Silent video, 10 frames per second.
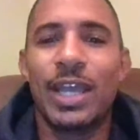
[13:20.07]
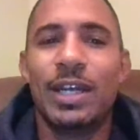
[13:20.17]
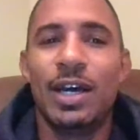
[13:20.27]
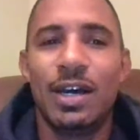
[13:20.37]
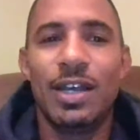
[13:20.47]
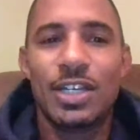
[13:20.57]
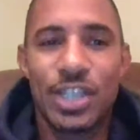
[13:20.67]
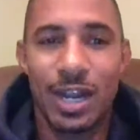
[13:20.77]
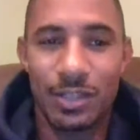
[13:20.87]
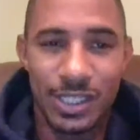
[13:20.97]
And
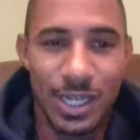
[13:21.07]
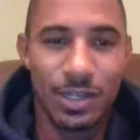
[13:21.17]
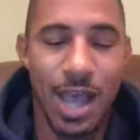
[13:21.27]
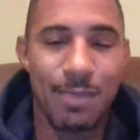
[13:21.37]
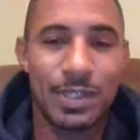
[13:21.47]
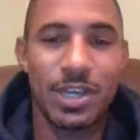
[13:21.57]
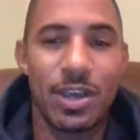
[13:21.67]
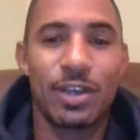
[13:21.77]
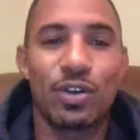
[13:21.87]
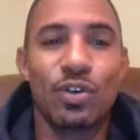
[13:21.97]
shout out to the
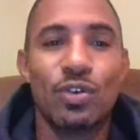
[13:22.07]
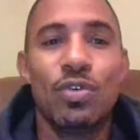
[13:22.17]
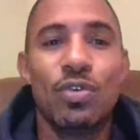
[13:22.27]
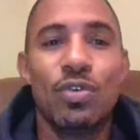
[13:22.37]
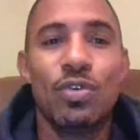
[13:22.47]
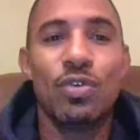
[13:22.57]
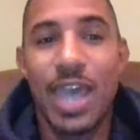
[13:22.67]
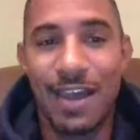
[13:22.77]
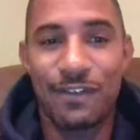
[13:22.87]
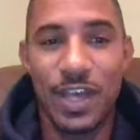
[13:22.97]
commentary crew who
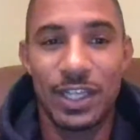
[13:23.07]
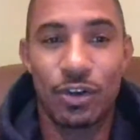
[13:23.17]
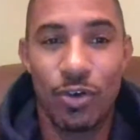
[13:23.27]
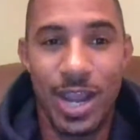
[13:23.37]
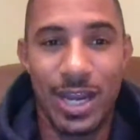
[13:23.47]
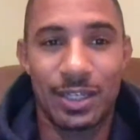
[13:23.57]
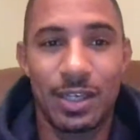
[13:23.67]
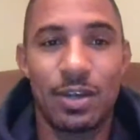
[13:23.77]
gave that fella credit.